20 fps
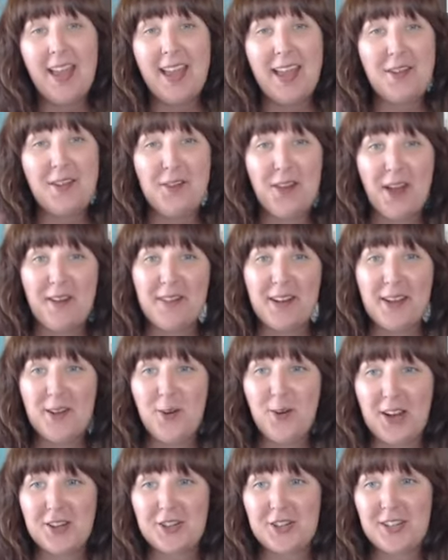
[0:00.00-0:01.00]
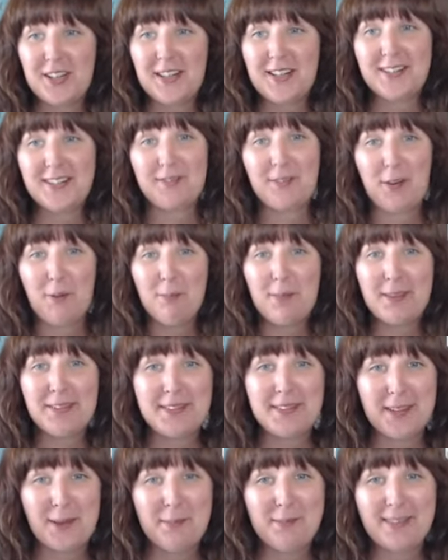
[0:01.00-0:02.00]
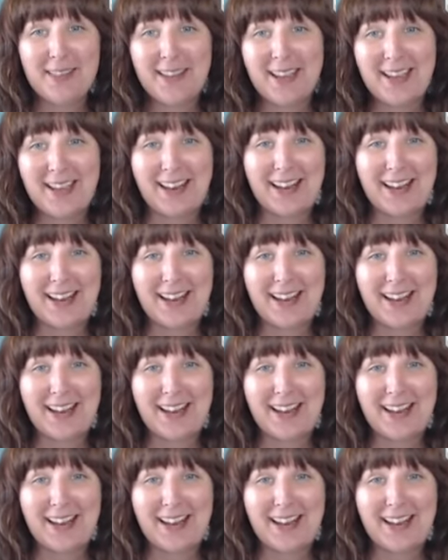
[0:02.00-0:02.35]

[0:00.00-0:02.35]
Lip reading: if you have any questions, if I missed something